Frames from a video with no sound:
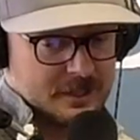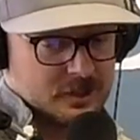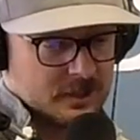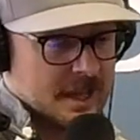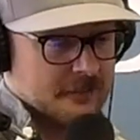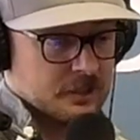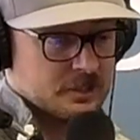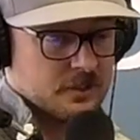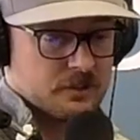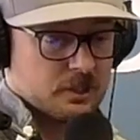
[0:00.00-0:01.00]
I took the
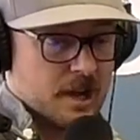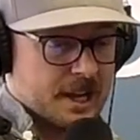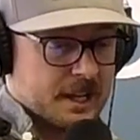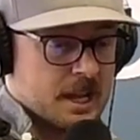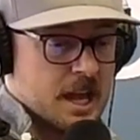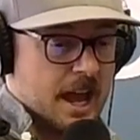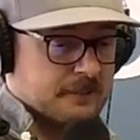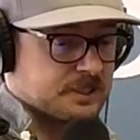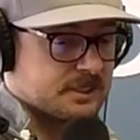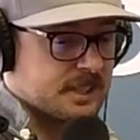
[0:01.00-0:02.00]
Avalanche over the Kraken.
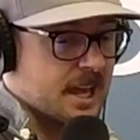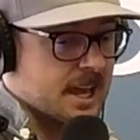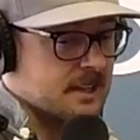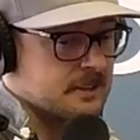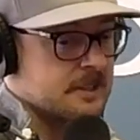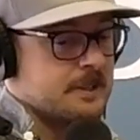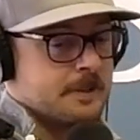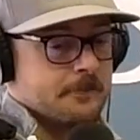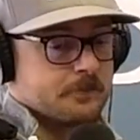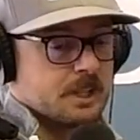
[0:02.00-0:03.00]
Have to say,
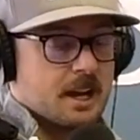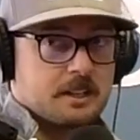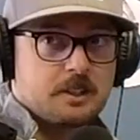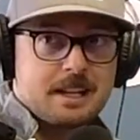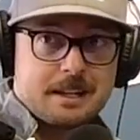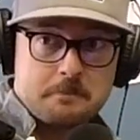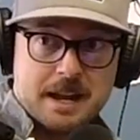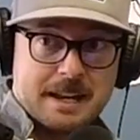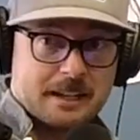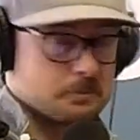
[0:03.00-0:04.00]
kind of leading in
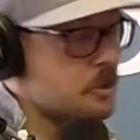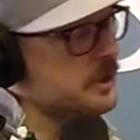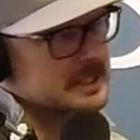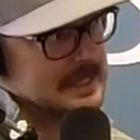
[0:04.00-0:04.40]
my next point